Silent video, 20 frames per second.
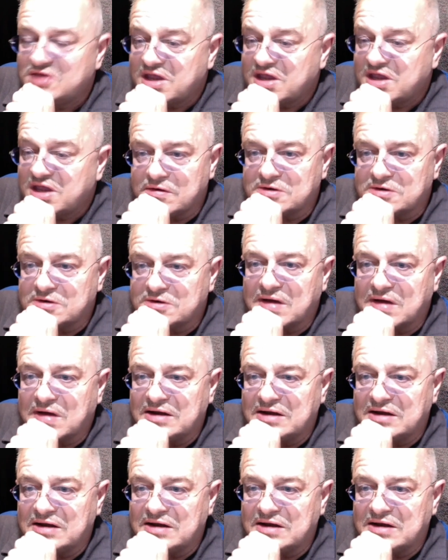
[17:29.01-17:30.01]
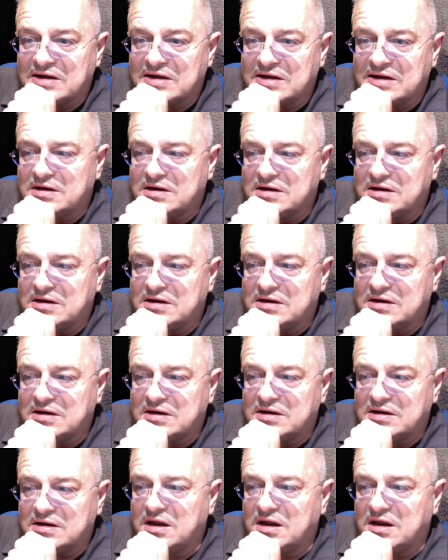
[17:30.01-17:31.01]
I love the character. I
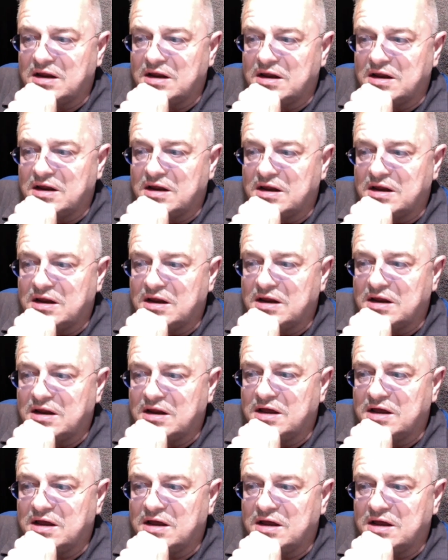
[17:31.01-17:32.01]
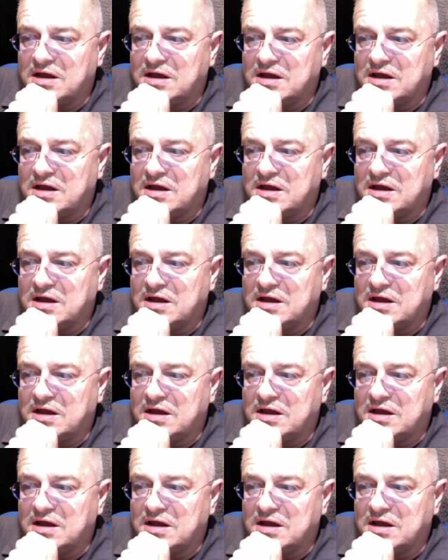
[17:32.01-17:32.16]
love I